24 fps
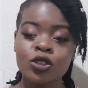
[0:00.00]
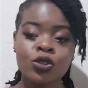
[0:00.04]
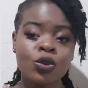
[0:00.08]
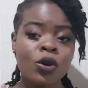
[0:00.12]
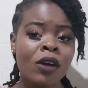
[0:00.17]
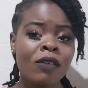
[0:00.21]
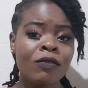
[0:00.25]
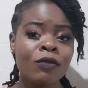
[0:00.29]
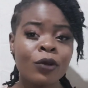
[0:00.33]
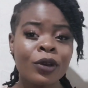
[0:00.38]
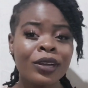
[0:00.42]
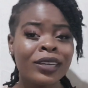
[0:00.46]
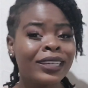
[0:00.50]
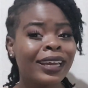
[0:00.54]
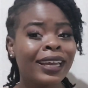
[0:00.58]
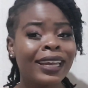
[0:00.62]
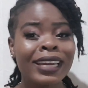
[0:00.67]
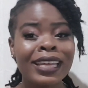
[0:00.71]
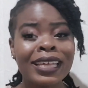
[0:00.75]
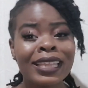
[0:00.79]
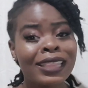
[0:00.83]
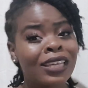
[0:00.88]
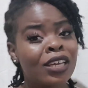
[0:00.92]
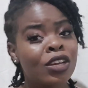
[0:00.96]
So avoid
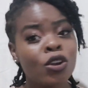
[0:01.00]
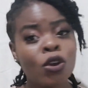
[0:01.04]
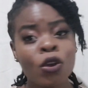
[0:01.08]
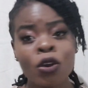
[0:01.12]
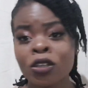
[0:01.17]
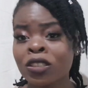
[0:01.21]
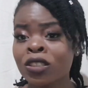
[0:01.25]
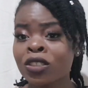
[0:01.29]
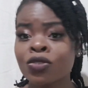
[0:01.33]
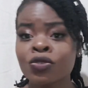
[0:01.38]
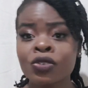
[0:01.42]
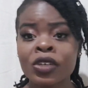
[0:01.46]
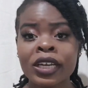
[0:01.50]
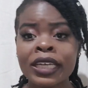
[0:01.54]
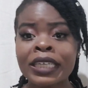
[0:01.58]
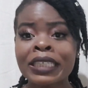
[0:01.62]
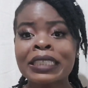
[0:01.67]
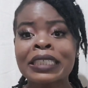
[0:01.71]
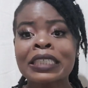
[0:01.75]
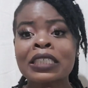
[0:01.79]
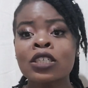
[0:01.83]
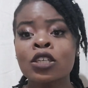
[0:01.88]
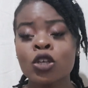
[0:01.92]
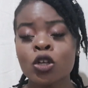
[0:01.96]
anything cotton
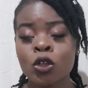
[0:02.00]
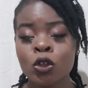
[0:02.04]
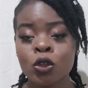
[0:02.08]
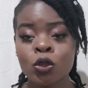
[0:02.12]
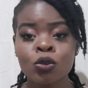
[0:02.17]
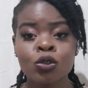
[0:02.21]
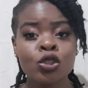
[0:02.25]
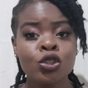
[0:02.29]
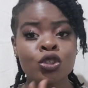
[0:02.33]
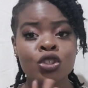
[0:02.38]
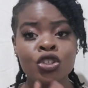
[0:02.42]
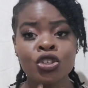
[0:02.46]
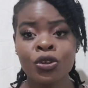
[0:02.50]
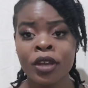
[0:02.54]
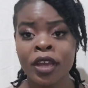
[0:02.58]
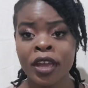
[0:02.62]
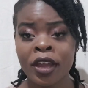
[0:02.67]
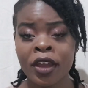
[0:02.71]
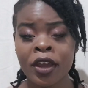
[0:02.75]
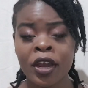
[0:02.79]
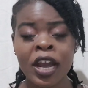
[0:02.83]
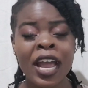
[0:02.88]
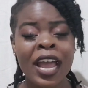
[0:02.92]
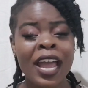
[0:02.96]
related close to your
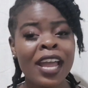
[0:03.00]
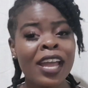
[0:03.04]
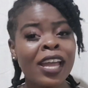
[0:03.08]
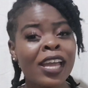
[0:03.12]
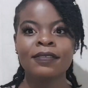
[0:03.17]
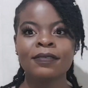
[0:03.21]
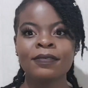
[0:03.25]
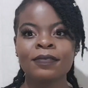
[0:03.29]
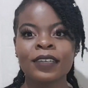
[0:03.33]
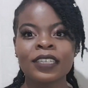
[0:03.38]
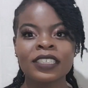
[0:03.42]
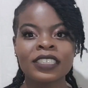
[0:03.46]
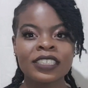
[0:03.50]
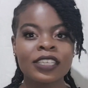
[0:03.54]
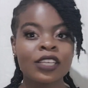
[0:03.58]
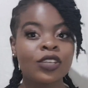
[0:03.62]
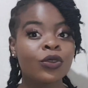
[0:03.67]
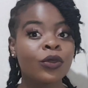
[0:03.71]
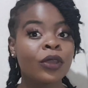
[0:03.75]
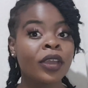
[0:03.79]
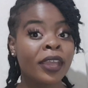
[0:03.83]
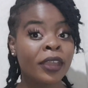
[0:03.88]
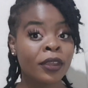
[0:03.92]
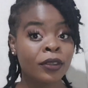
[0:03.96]
hair. If let's say
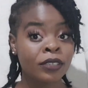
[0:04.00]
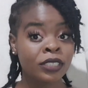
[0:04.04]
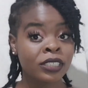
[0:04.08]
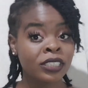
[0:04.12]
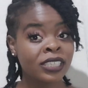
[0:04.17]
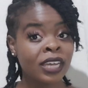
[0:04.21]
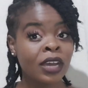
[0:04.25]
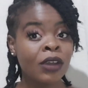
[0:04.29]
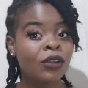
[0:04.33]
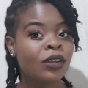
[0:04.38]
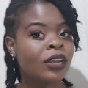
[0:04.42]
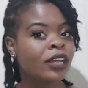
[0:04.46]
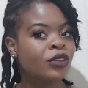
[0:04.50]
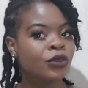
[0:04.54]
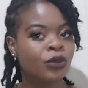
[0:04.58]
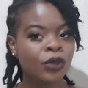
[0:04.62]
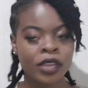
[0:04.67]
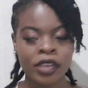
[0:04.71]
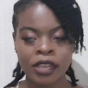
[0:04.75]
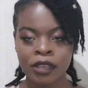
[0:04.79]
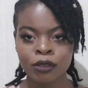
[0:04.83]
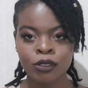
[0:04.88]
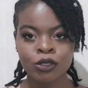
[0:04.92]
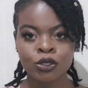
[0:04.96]
your hair is down, like your
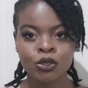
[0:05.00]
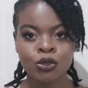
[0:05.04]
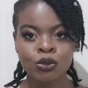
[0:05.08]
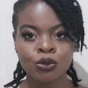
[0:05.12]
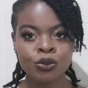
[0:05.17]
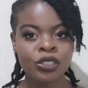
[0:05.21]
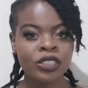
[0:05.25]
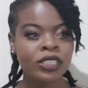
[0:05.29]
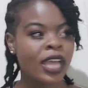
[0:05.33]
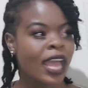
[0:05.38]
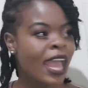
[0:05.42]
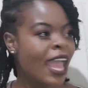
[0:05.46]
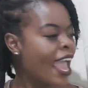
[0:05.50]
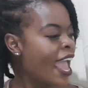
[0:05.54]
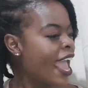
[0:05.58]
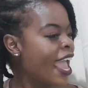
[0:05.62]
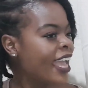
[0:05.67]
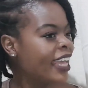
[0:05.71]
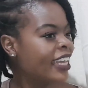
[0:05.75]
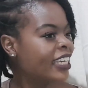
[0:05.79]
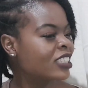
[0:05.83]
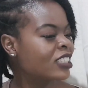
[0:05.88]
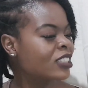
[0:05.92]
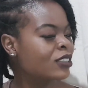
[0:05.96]
hair is loose
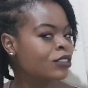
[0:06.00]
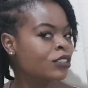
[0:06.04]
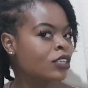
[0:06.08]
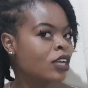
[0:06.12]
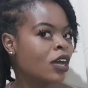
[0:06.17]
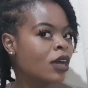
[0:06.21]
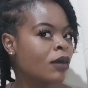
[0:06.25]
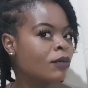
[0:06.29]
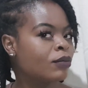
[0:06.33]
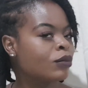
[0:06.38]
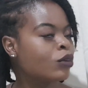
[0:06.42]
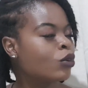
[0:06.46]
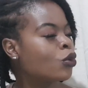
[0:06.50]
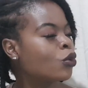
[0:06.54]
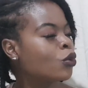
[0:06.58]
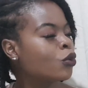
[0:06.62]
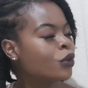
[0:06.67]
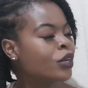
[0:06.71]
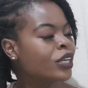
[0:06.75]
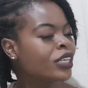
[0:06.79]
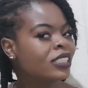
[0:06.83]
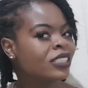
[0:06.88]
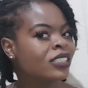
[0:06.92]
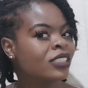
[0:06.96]
and it's
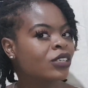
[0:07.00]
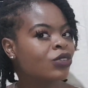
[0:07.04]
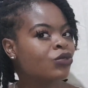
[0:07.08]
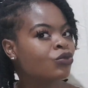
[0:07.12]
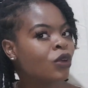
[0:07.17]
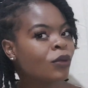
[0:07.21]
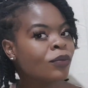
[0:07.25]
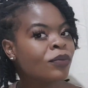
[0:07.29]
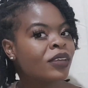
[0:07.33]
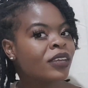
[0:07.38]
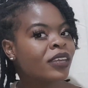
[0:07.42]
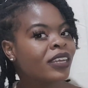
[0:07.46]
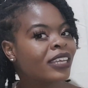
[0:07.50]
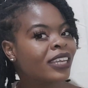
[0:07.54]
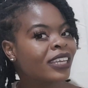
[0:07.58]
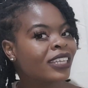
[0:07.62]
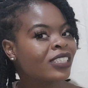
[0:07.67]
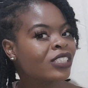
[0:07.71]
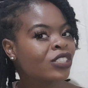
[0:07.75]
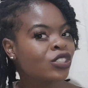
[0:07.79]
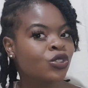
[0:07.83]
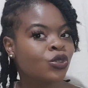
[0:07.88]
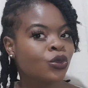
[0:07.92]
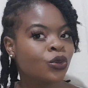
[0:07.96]
always rubbing
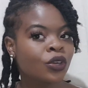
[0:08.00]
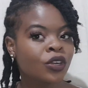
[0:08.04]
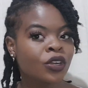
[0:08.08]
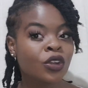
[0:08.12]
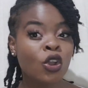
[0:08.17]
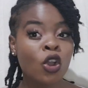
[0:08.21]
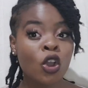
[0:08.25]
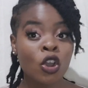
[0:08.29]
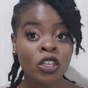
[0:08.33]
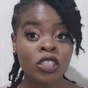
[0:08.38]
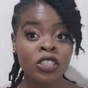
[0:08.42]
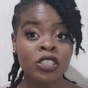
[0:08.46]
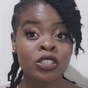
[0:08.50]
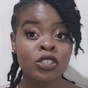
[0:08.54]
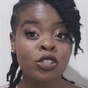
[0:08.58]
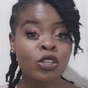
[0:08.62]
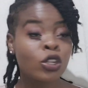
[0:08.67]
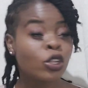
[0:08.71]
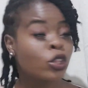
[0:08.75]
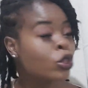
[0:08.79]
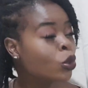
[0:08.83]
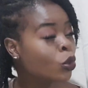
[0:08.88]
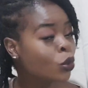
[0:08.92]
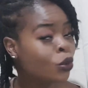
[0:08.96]
against your cotton
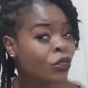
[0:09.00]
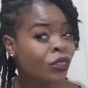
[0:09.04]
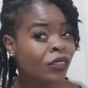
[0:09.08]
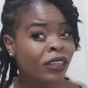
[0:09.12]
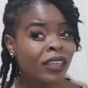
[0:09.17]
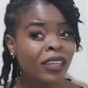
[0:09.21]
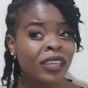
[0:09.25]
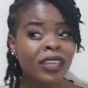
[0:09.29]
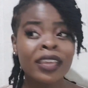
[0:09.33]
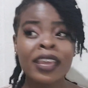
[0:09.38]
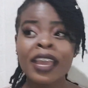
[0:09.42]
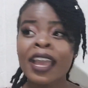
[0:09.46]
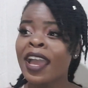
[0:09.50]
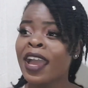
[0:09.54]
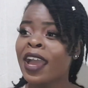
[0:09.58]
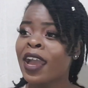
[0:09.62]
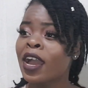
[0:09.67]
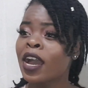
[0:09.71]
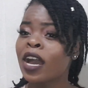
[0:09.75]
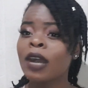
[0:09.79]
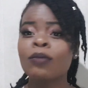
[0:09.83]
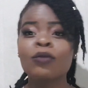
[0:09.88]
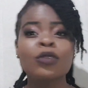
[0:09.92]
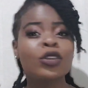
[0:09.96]
clothing,
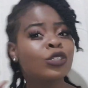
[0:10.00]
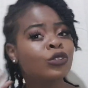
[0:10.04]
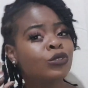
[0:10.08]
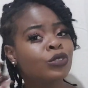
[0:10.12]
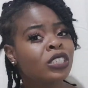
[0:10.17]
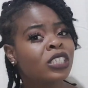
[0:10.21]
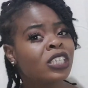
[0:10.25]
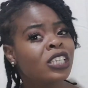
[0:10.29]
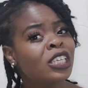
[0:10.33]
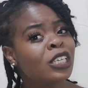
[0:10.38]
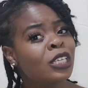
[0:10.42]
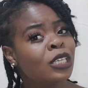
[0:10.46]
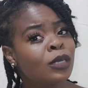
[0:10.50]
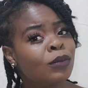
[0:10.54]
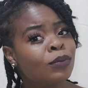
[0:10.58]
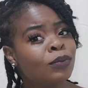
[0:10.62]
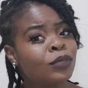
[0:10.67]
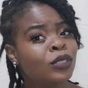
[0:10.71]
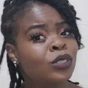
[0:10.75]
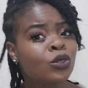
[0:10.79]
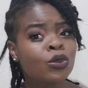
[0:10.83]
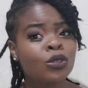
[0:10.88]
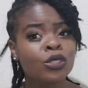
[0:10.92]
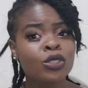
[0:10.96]
when you sleep
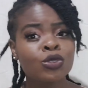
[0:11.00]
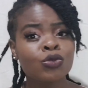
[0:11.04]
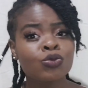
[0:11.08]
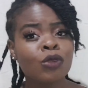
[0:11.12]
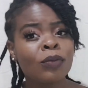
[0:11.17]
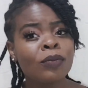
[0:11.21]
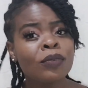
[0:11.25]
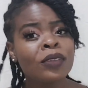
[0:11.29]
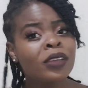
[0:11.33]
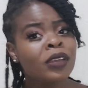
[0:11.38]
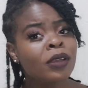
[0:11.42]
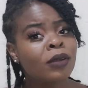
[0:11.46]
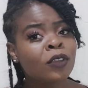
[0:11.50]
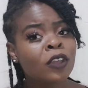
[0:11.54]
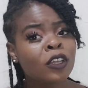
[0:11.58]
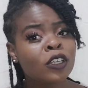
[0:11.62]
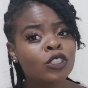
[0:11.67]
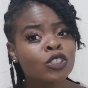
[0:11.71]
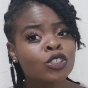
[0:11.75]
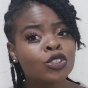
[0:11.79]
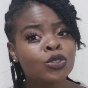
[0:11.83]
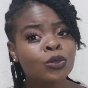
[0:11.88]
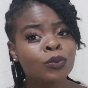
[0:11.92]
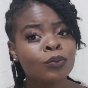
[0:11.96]
it's always rubbing
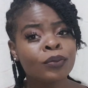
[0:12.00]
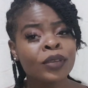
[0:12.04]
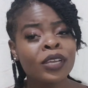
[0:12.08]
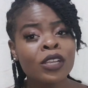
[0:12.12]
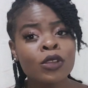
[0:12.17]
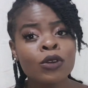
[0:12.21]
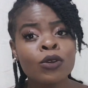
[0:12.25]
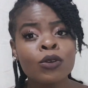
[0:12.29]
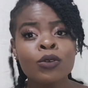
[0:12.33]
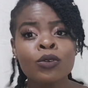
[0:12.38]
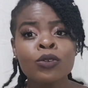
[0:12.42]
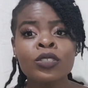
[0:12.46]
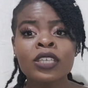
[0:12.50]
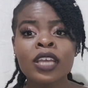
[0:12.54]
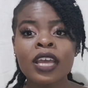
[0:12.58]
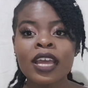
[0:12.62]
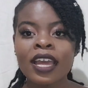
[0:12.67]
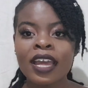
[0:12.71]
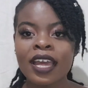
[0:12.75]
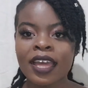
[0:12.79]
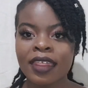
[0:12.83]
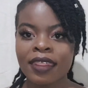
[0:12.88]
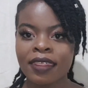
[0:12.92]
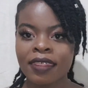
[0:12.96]
against your pillows,
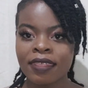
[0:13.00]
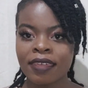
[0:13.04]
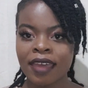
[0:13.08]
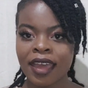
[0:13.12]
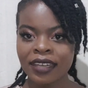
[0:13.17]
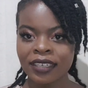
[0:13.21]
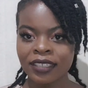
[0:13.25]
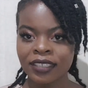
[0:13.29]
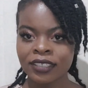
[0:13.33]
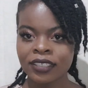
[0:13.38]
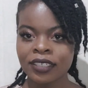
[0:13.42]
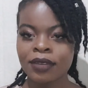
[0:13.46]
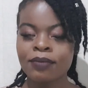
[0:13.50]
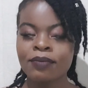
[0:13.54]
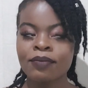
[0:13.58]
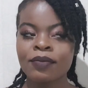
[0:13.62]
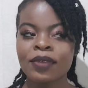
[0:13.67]
that